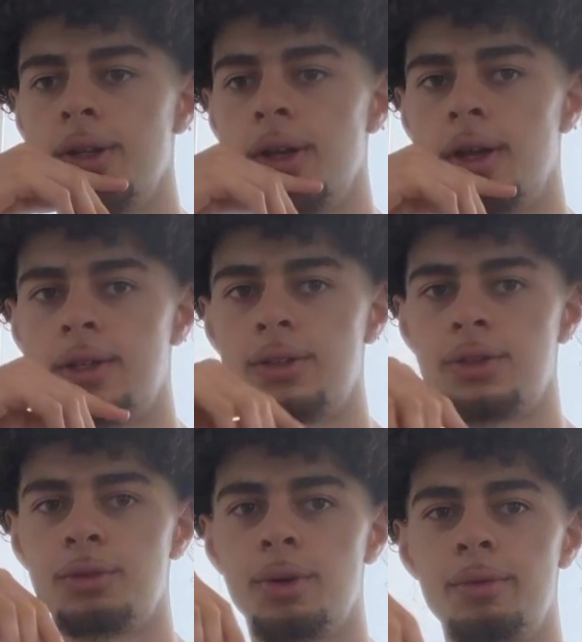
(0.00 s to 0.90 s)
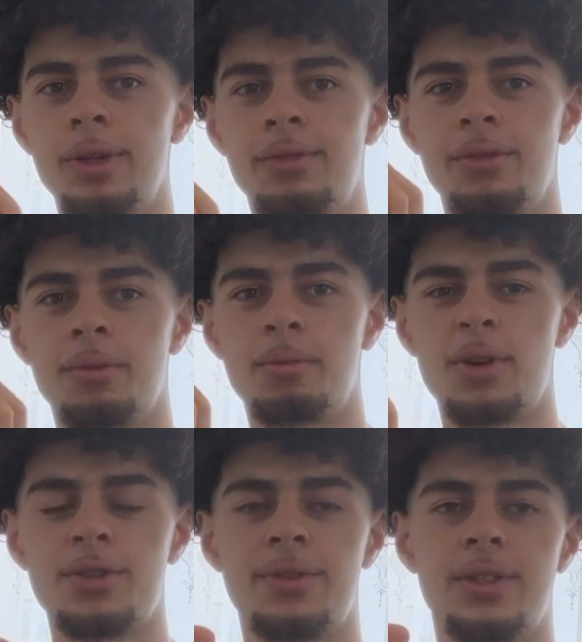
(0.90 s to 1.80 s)
And you won't really feel
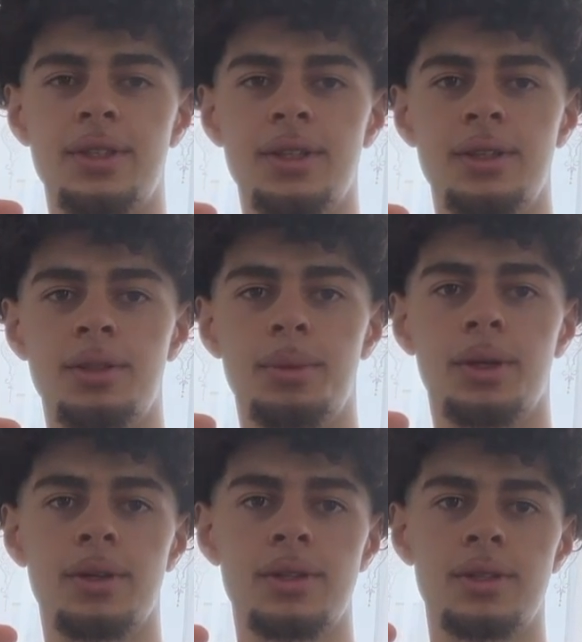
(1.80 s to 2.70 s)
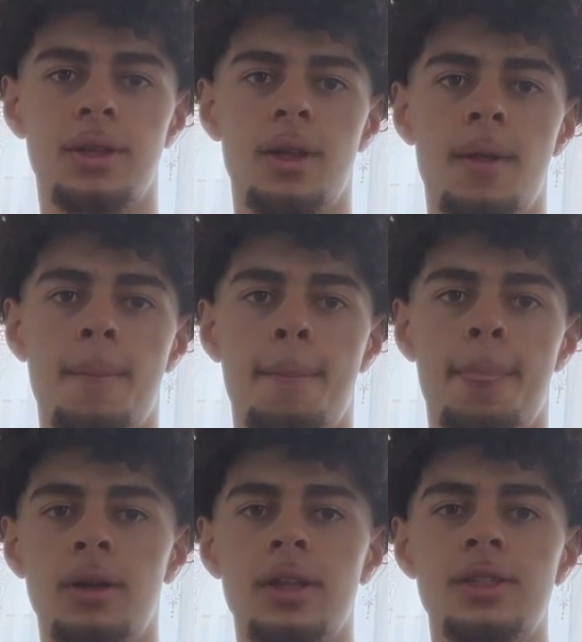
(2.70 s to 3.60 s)
much fatigue, to be honest,
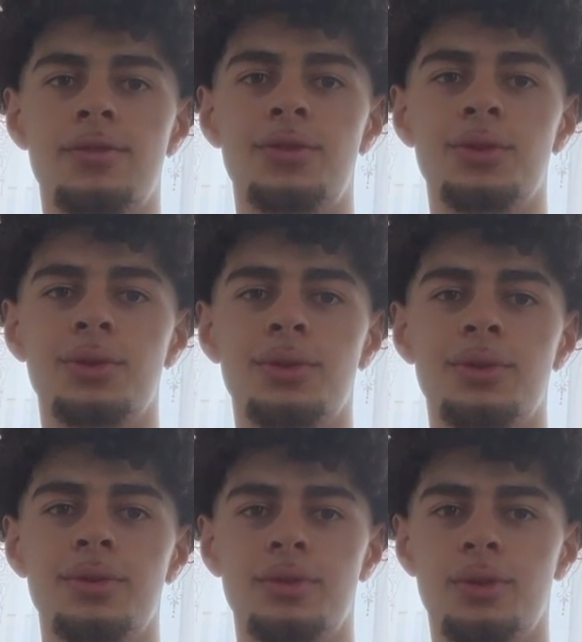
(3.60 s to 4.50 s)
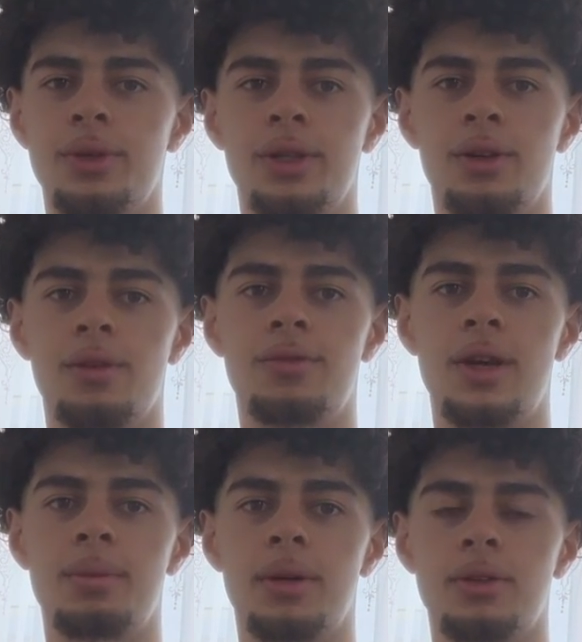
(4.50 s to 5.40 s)
unless if you don't eat a lot of
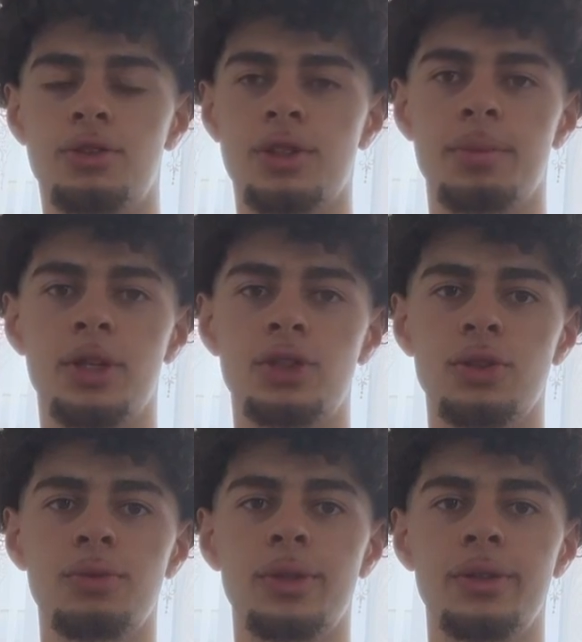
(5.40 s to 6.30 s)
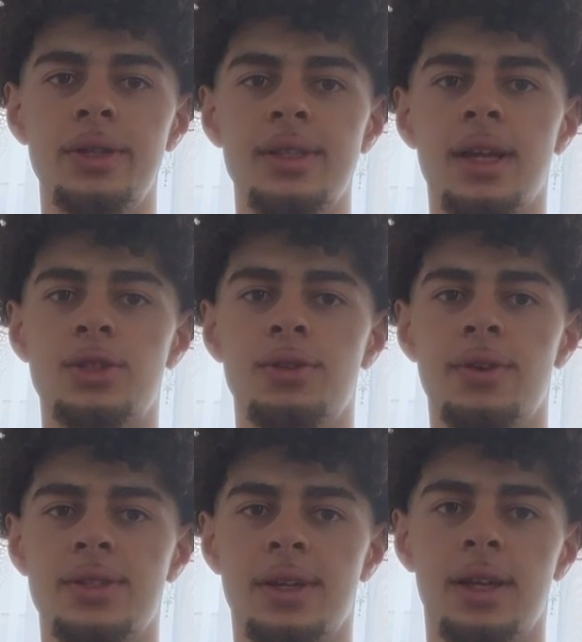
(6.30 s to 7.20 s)
fiber. Just make sure when you're eating at
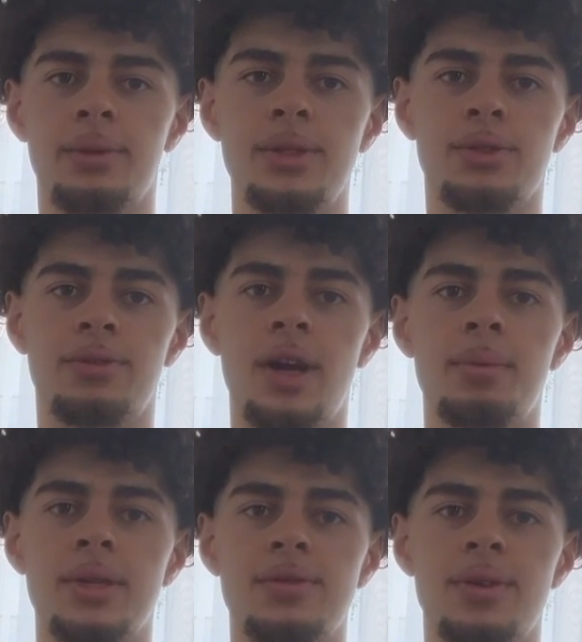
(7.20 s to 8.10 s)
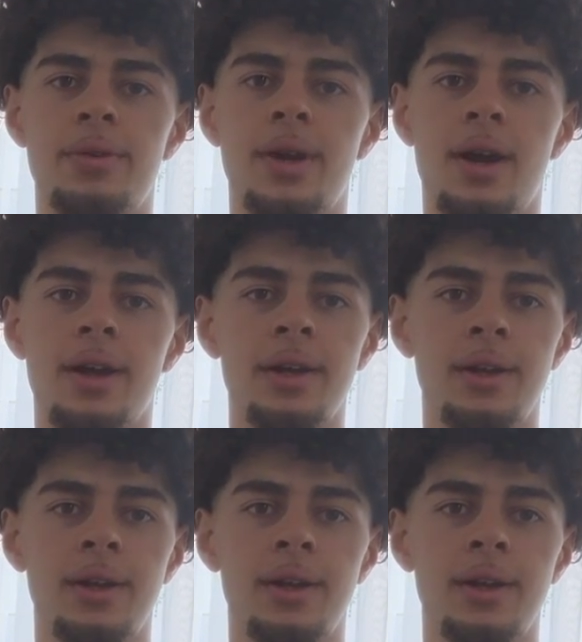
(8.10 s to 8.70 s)
2,000 calories, your fiber is very high,